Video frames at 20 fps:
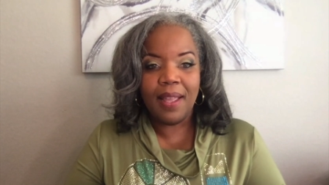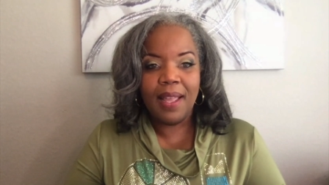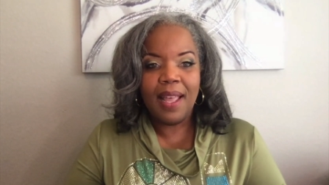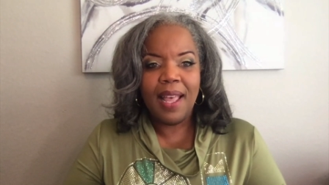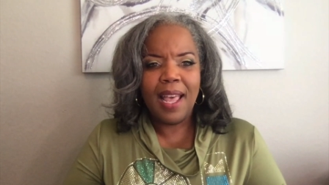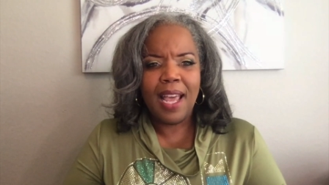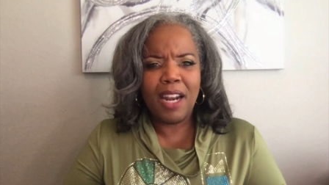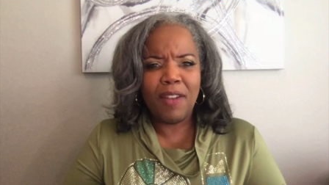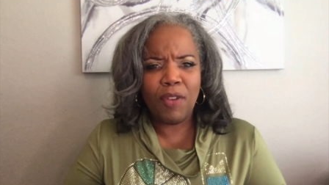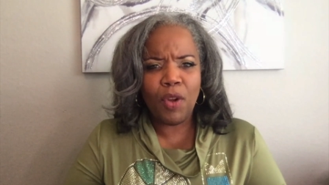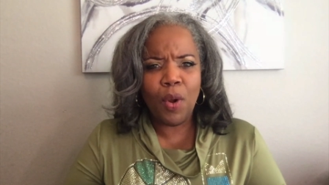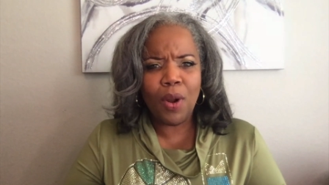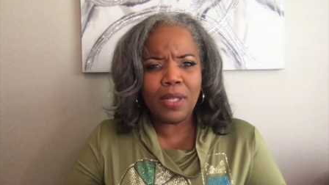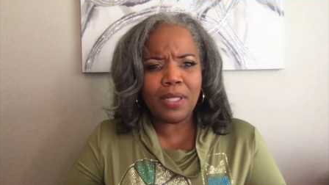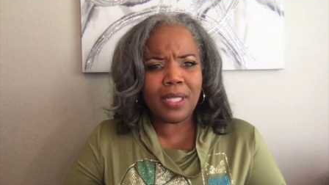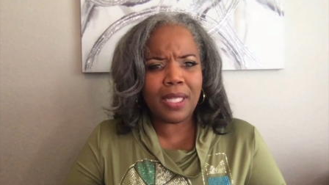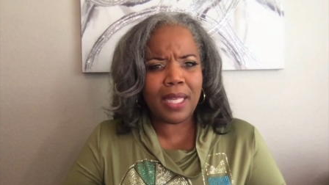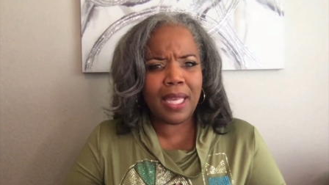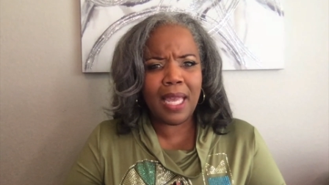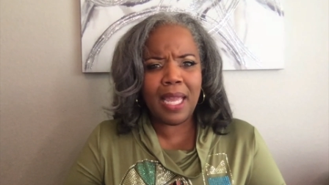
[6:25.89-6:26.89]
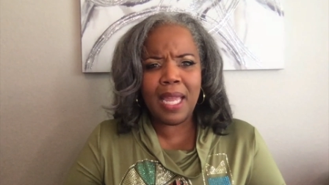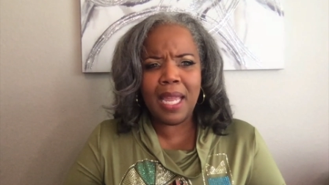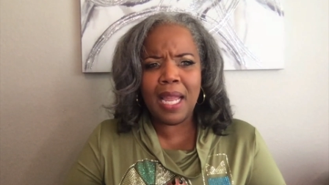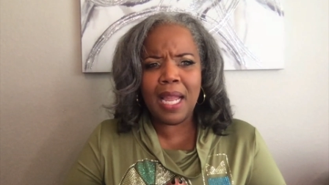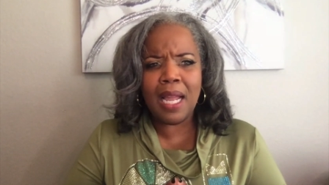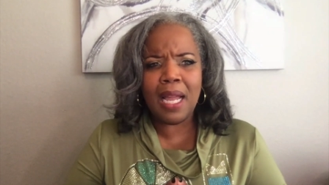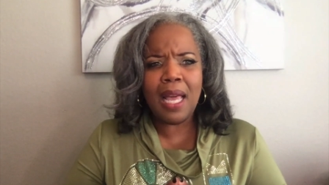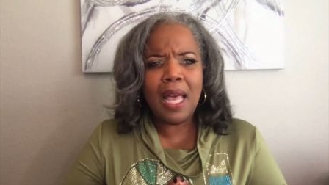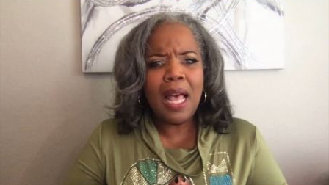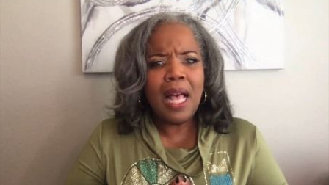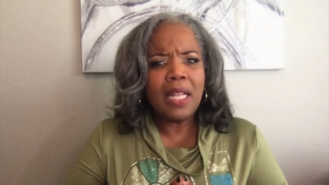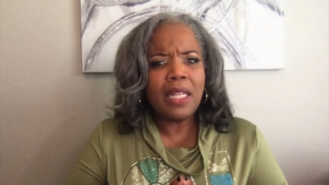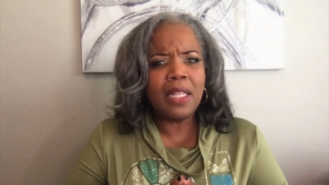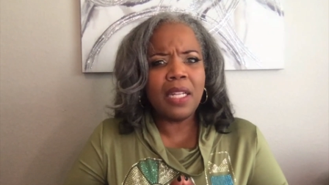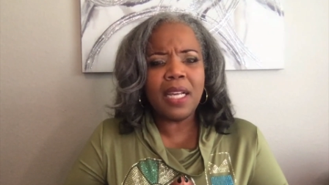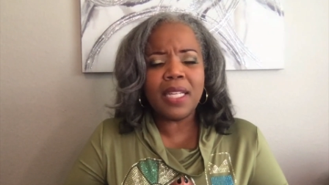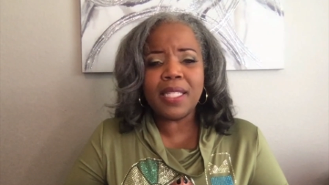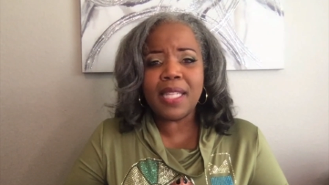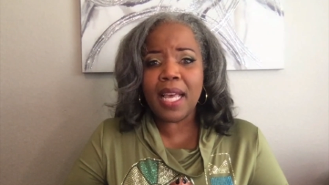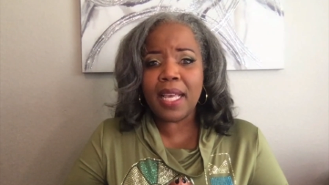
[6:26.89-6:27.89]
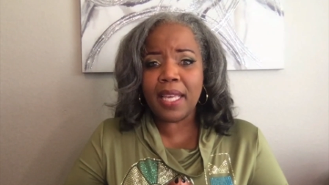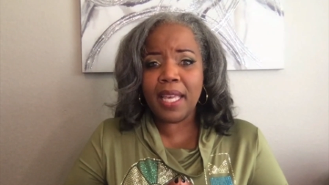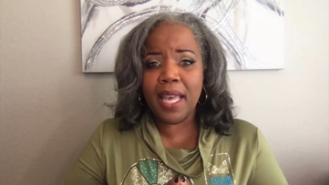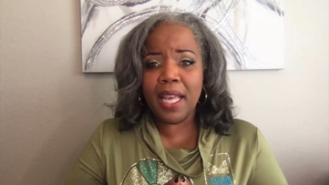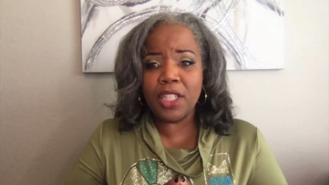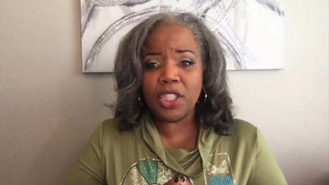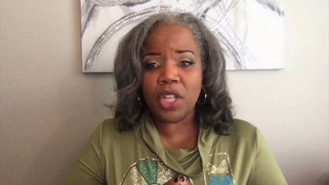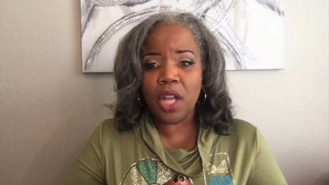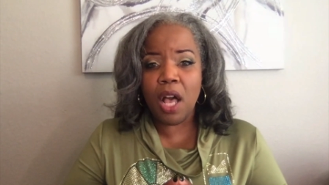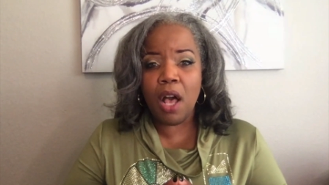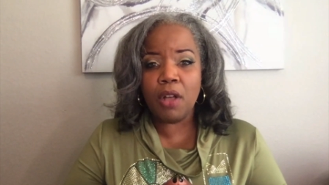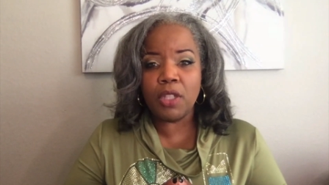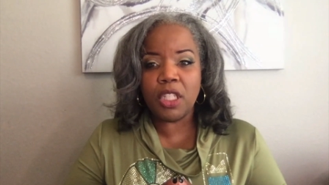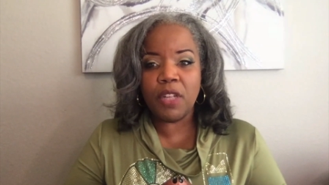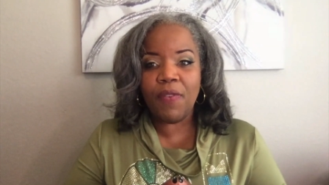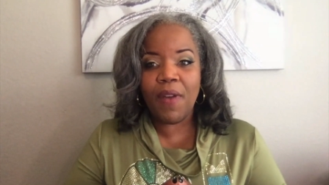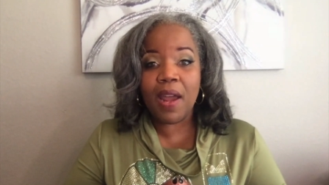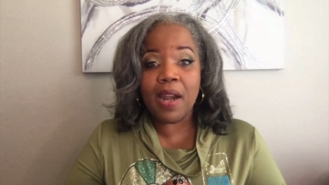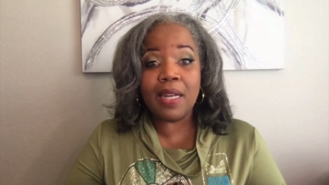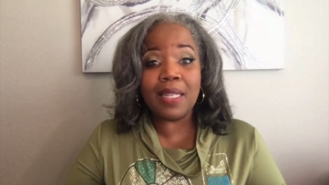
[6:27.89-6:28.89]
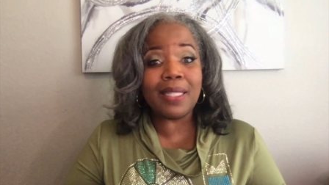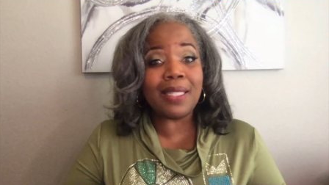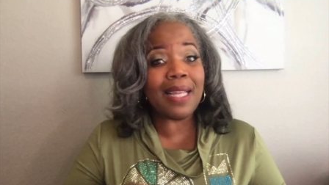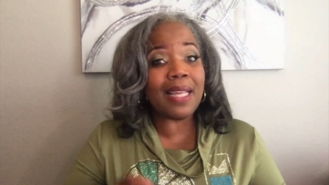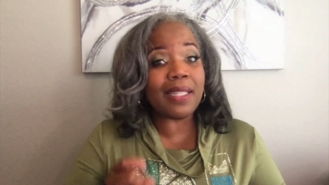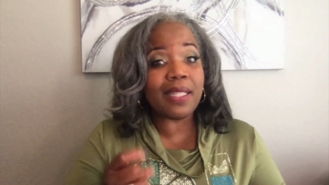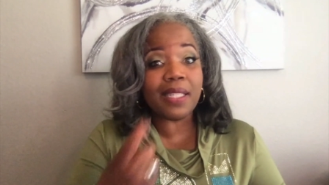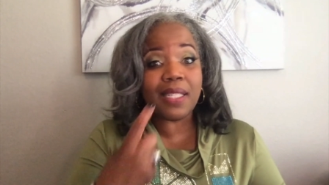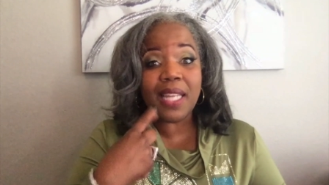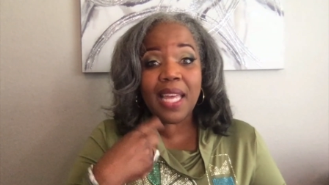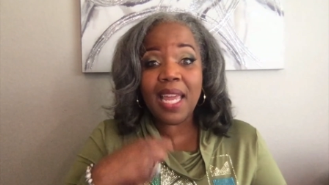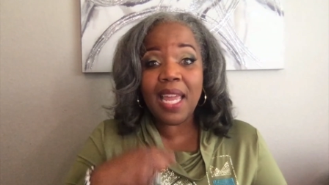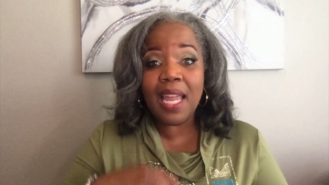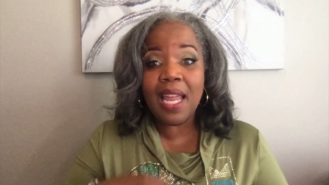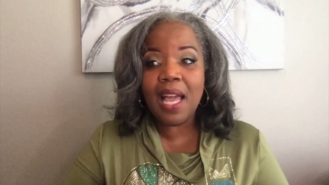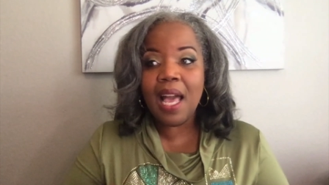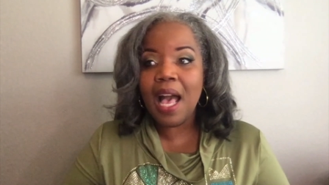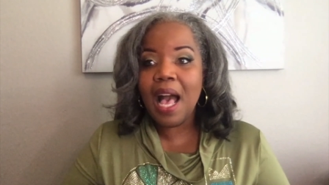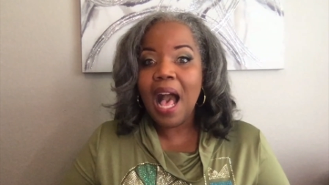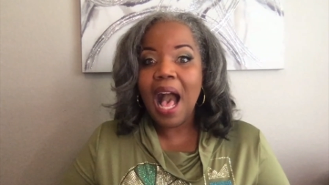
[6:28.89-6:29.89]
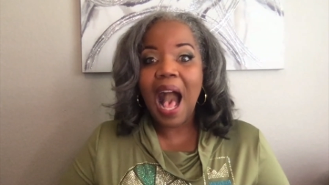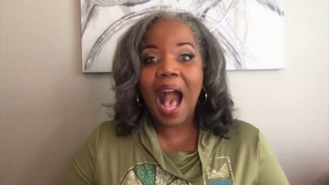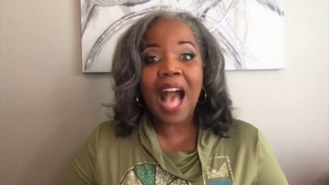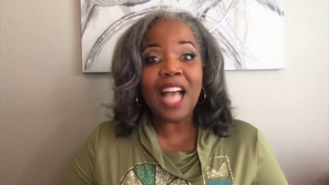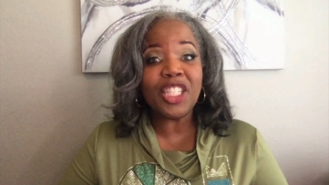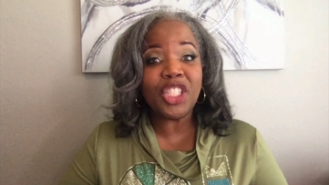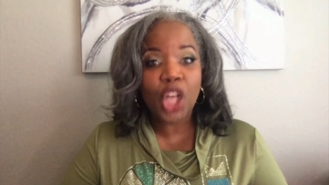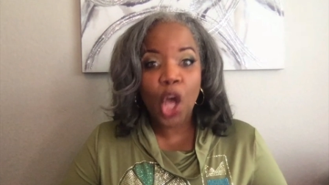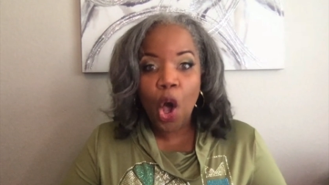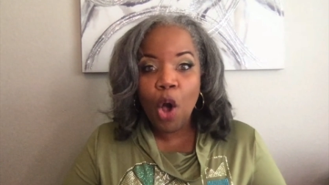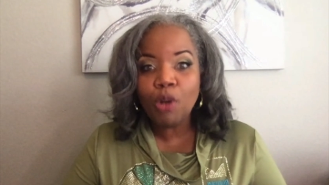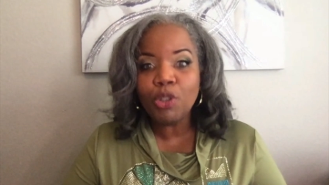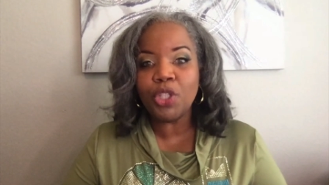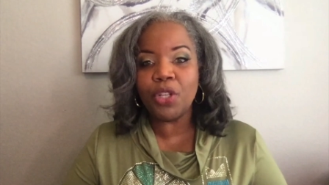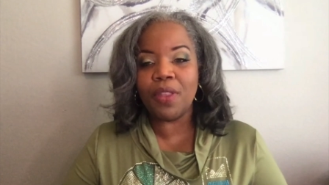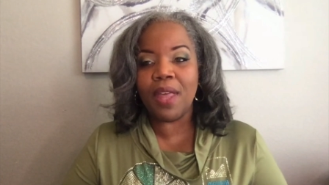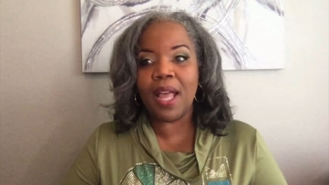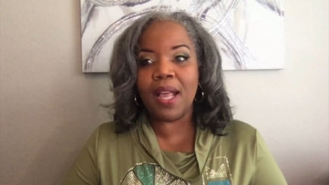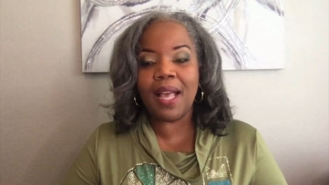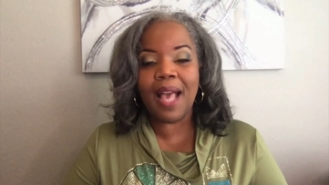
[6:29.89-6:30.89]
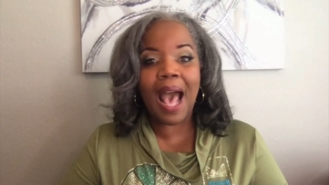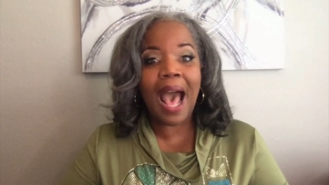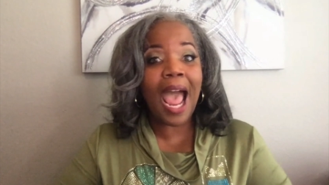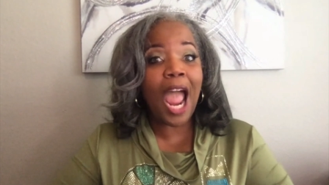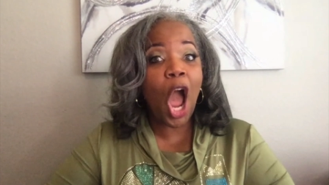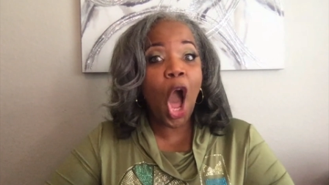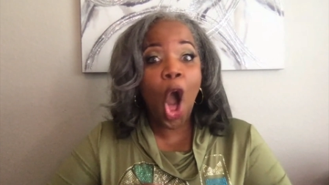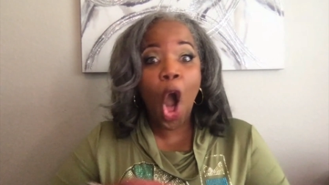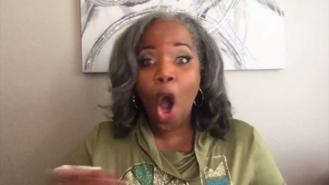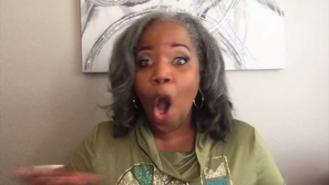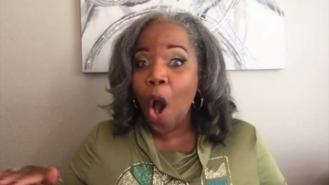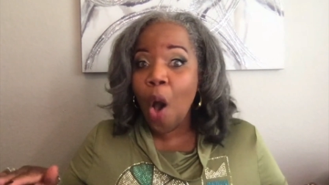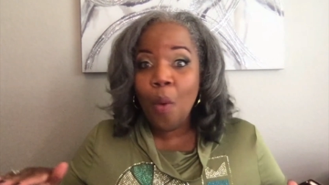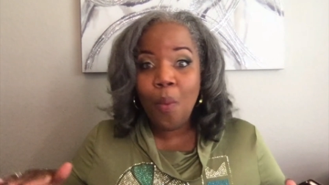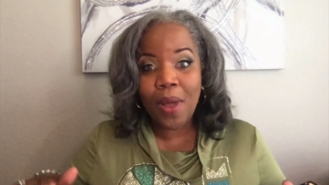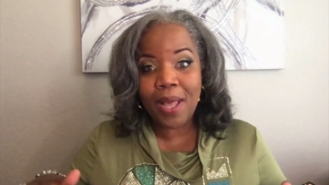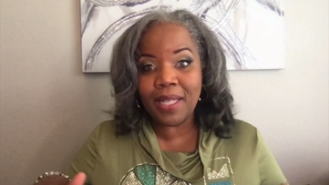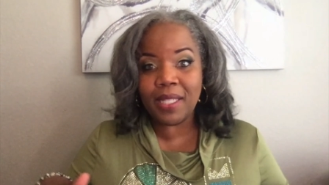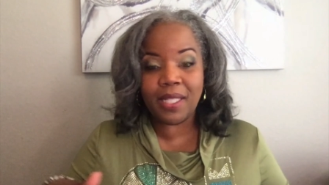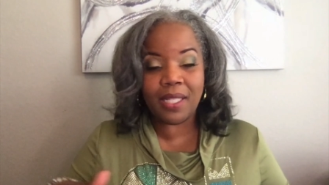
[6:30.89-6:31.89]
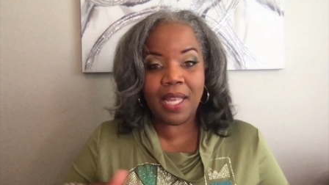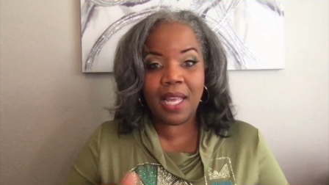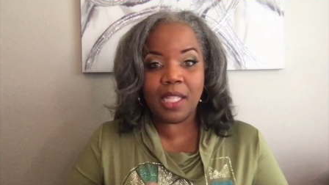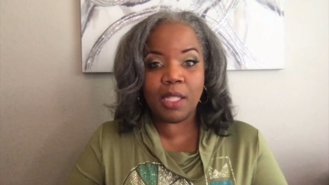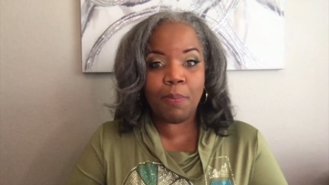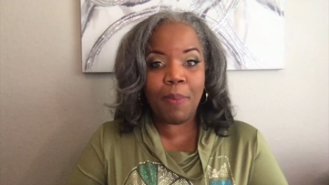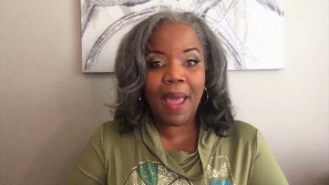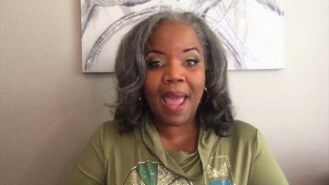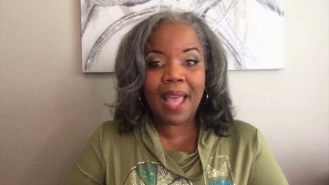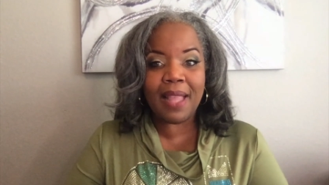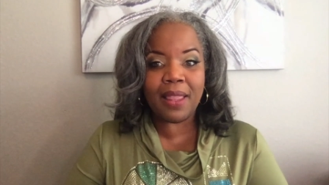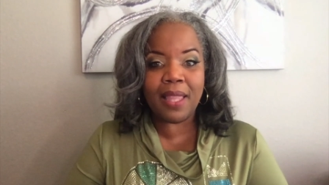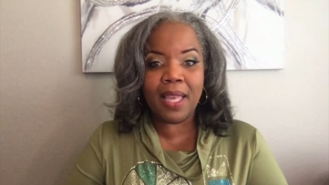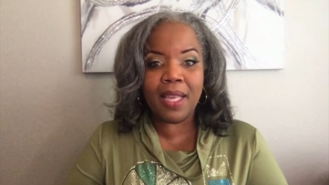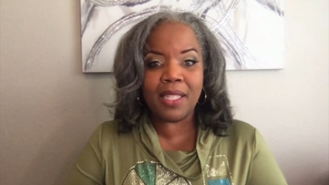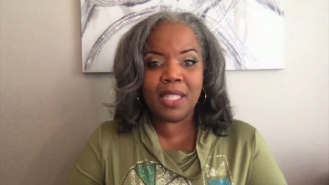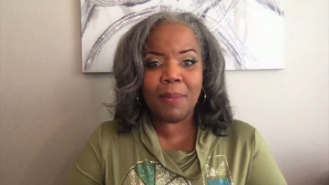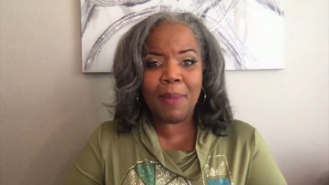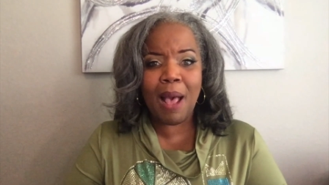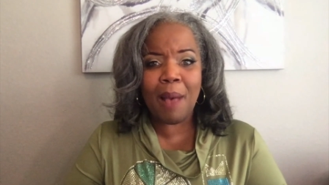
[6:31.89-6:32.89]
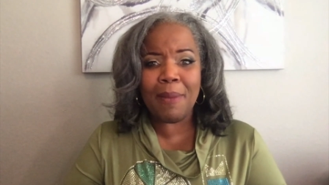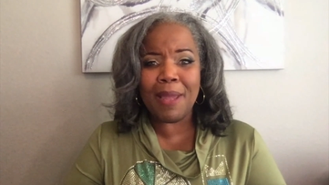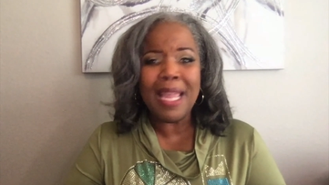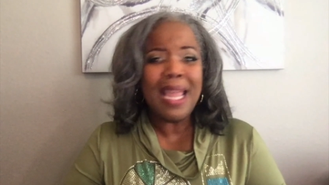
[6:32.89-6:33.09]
And of course, the king looks at King Jehoshaphat and he says, see, I told you that guy always says bad things about me.